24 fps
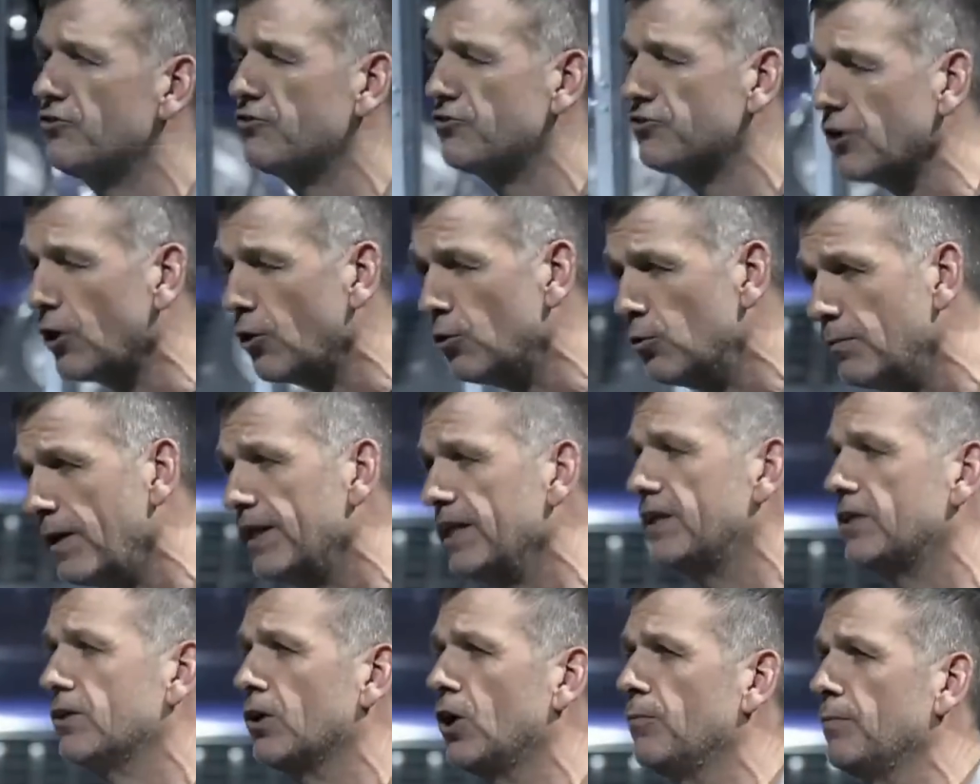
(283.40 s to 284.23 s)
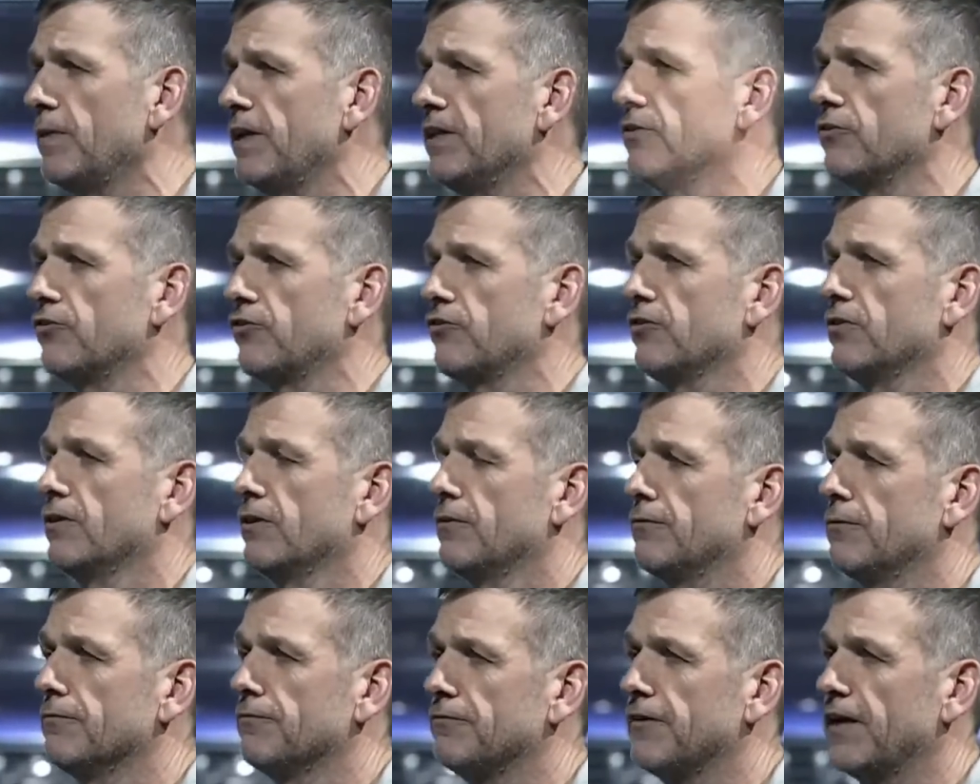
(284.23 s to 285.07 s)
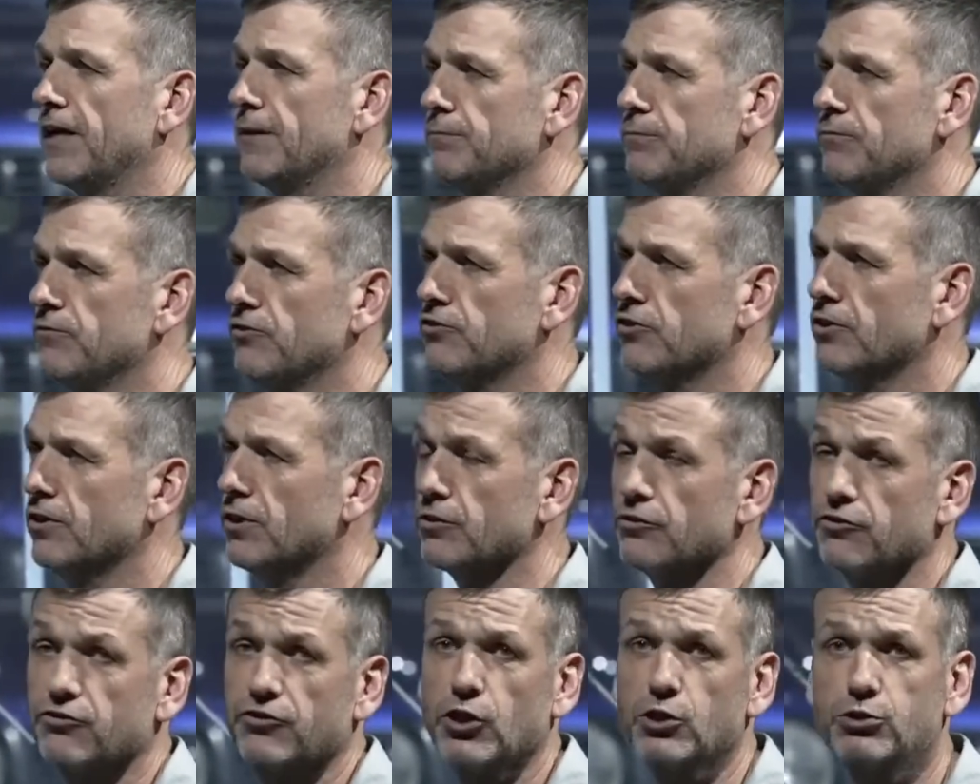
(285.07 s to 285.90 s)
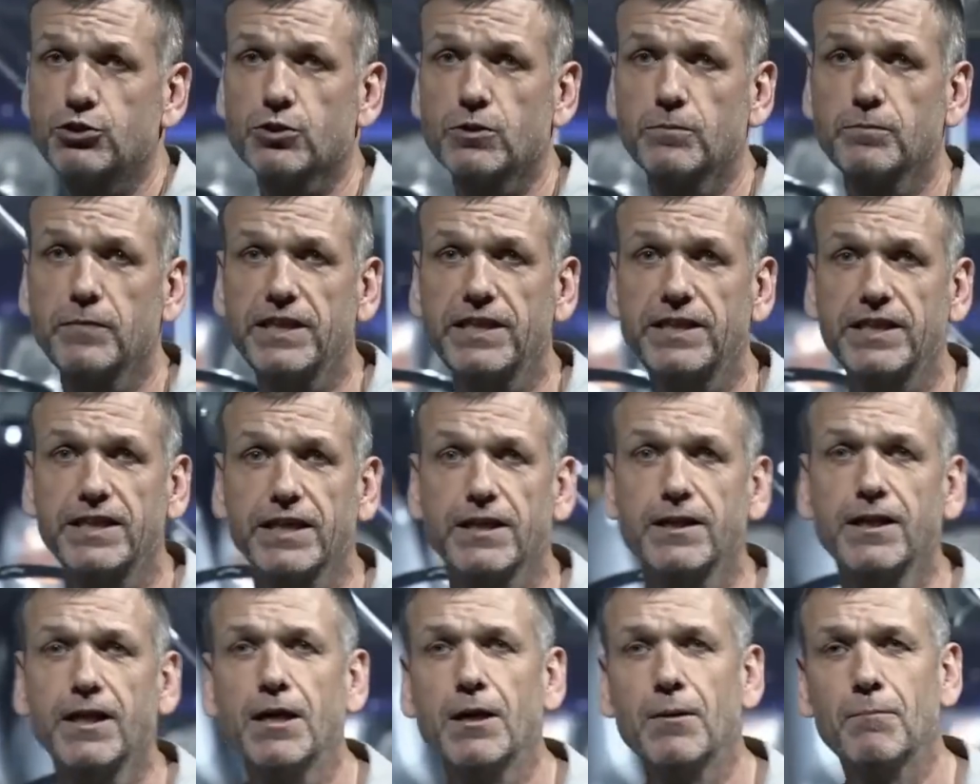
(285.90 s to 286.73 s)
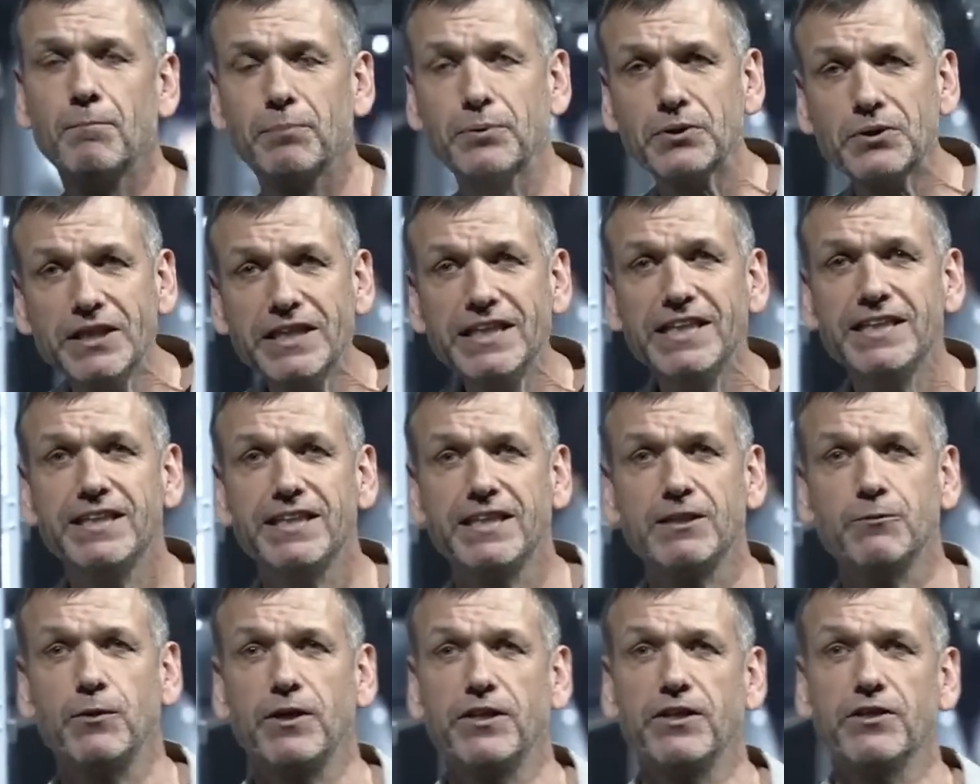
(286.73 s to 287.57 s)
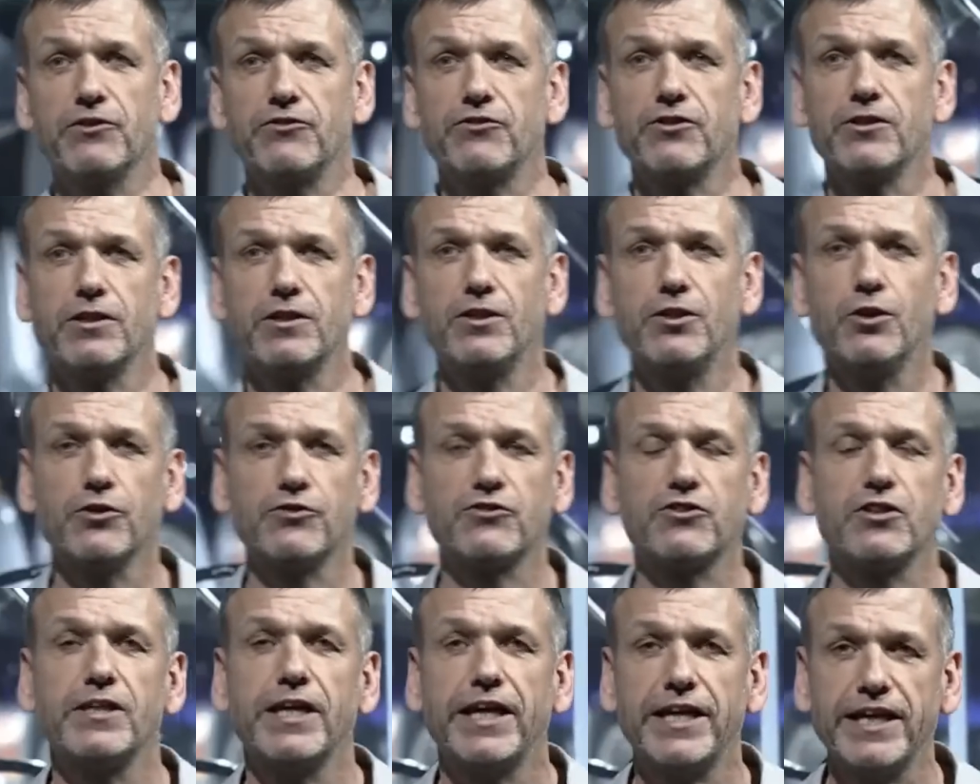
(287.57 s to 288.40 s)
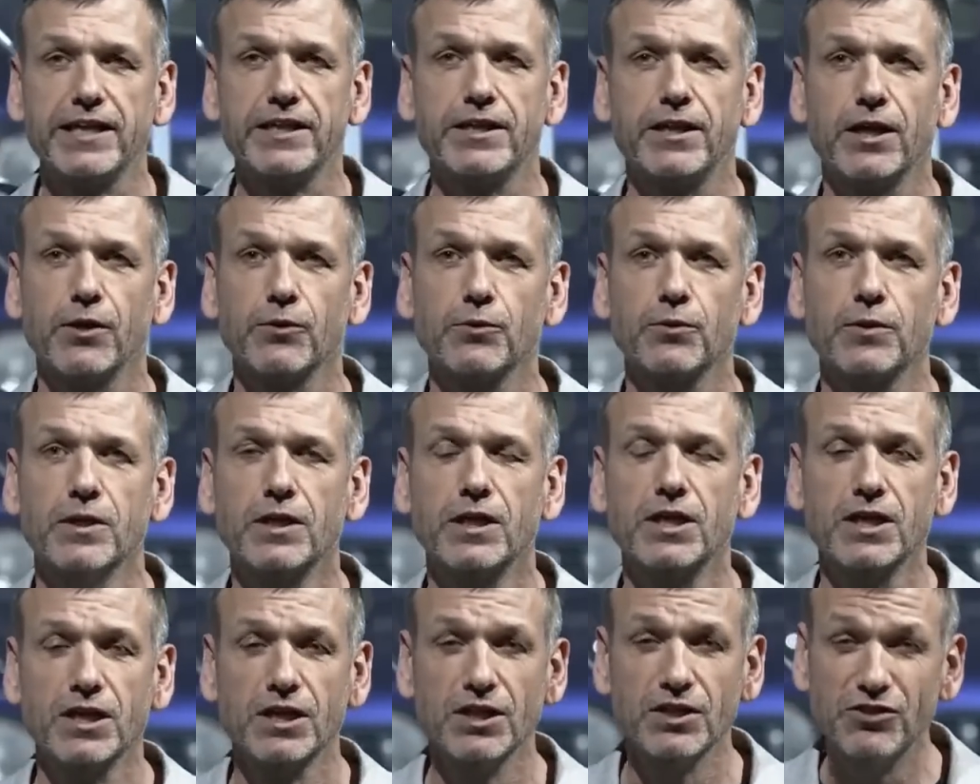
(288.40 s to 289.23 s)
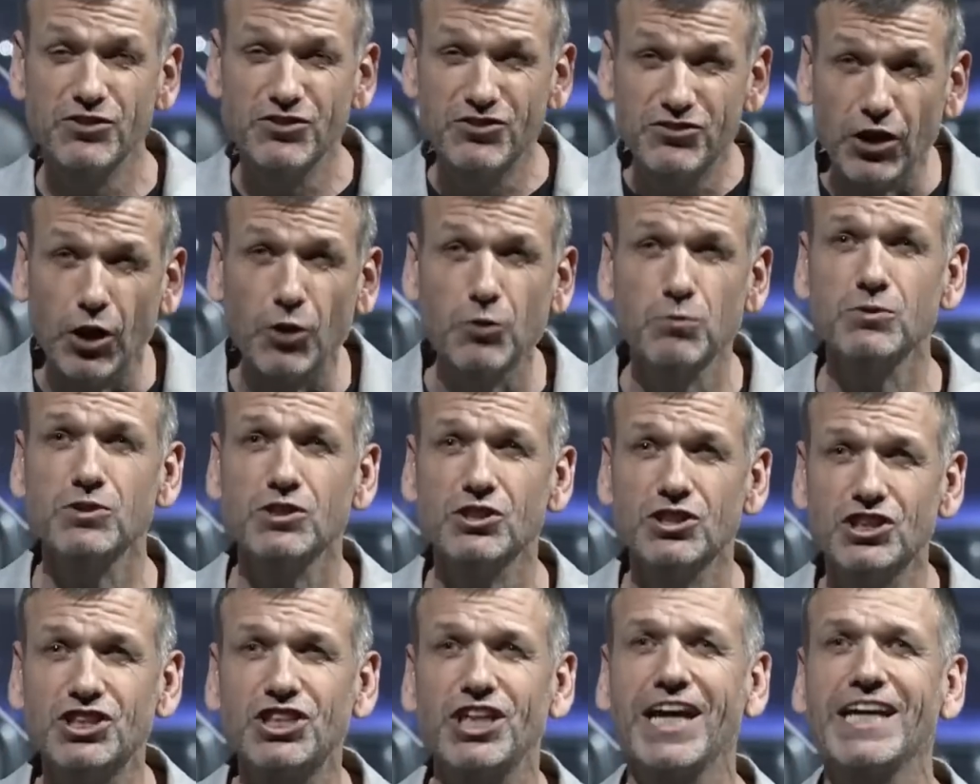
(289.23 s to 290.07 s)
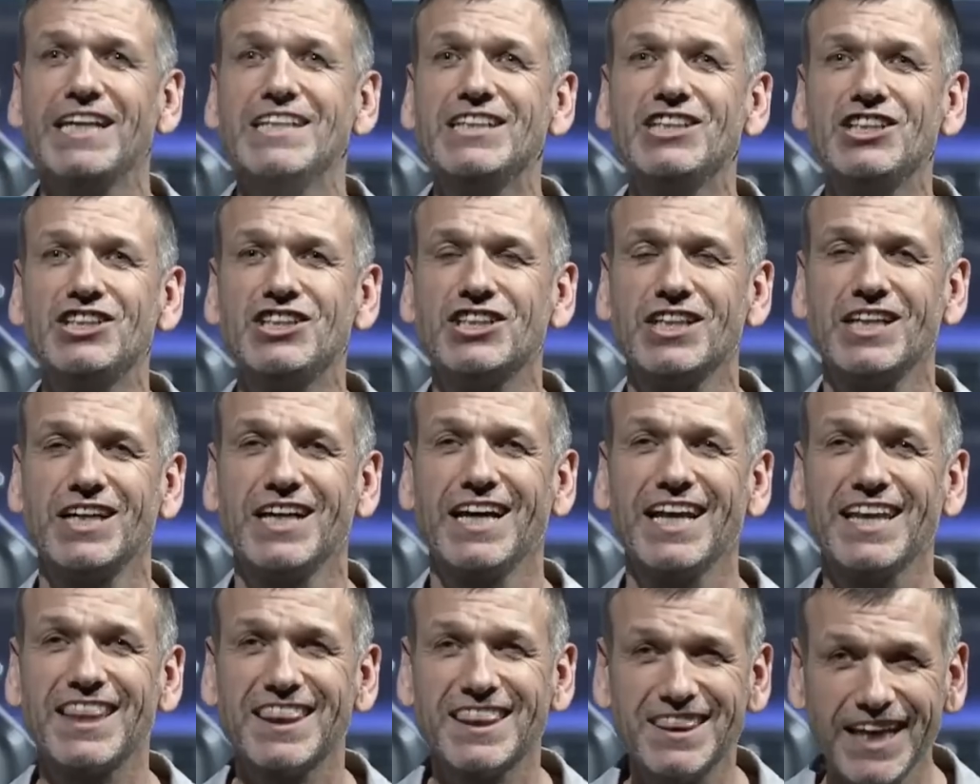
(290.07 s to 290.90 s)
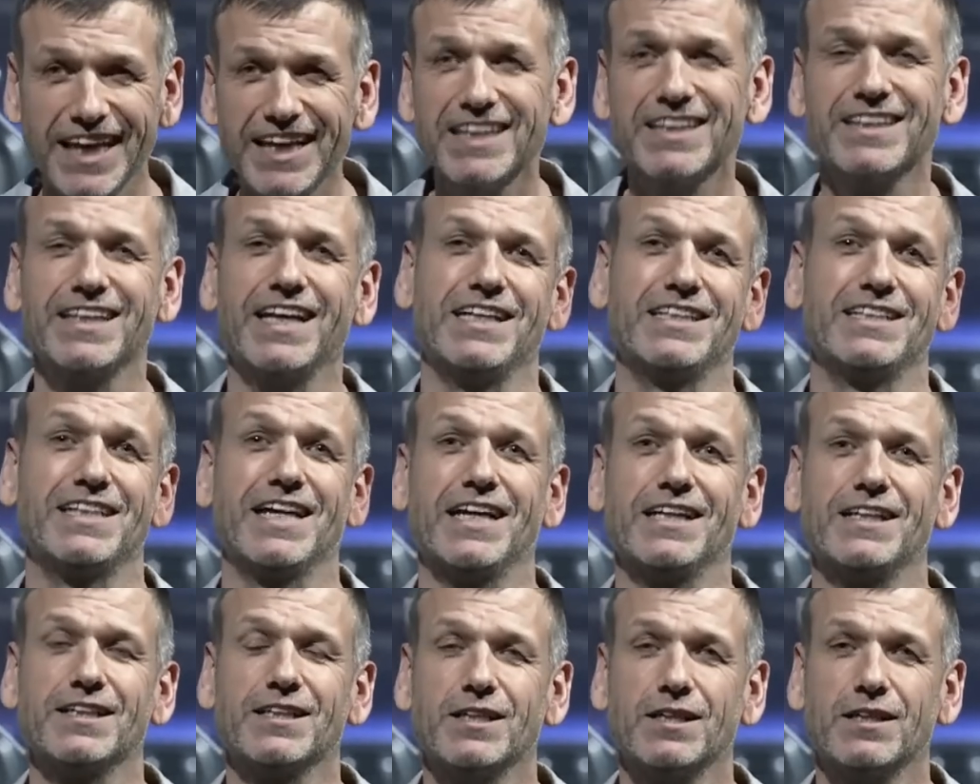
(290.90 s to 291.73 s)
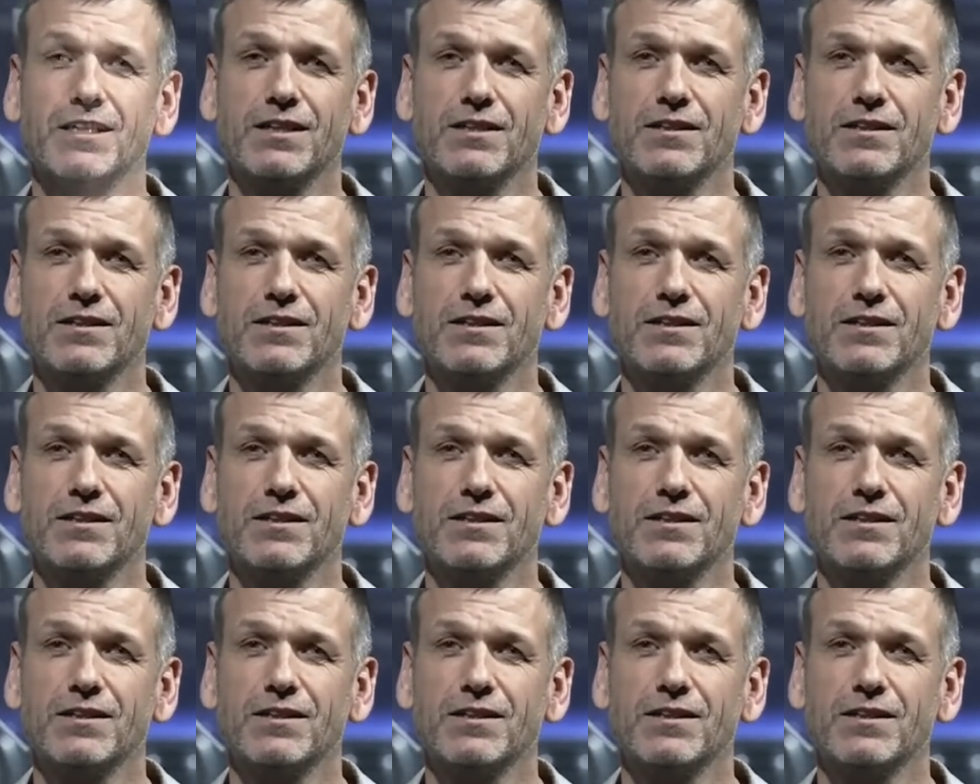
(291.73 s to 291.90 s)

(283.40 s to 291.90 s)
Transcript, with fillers: so many comments from fans on social media pleading with us not to let it go. Don't change a thing, they said.